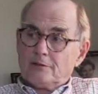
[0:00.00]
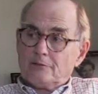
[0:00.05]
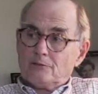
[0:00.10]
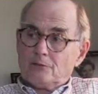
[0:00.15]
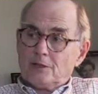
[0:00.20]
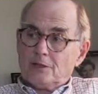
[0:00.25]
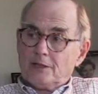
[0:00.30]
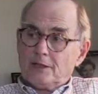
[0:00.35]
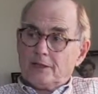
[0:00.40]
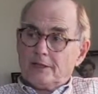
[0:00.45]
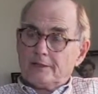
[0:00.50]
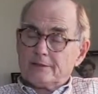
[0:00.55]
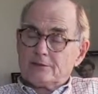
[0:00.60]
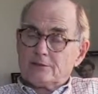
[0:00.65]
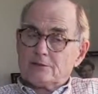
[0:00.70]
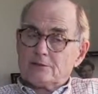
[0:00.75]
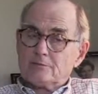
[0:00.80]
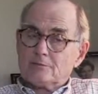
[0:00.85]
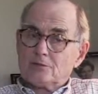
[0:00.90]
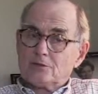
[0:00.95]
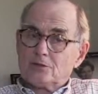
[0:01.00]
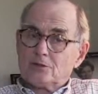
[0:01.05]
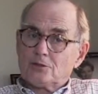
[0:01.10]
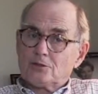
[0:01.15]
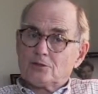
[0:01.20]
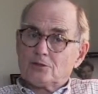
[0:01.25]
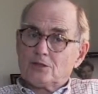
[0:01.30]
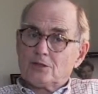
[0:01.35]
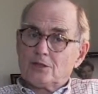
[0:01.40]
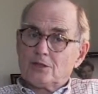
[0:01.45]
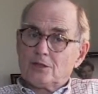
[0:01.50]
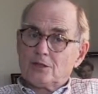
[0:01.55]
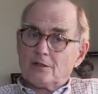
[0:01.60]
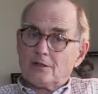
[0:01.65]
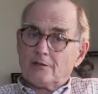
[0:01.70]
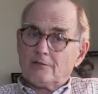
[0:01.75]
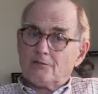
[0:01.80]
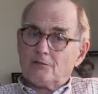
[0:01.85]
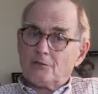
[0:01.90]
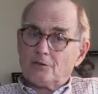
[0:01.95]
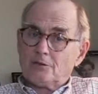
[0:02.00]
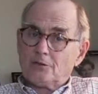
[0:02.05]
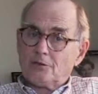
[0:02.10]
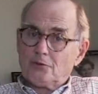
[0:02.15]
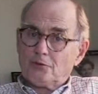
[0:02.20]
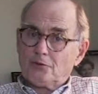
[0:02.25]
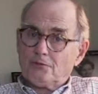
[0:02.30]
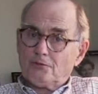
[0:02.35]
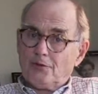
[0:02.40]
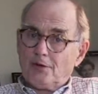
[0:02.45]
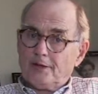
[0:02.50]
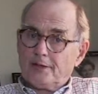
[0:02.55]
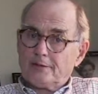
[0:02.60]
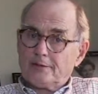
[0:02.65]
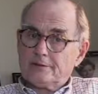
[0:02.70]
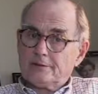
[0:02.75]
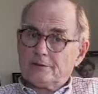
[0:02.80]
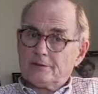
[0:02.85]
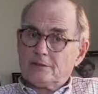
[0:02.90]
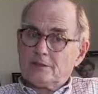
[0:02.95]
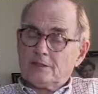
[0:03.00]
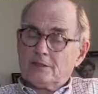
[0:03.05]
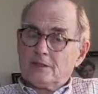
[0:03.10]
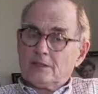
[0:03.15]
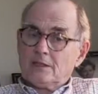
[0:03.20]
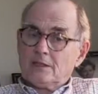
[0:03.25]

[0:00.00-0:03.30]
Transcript: And we had some two-seat F-100 fighters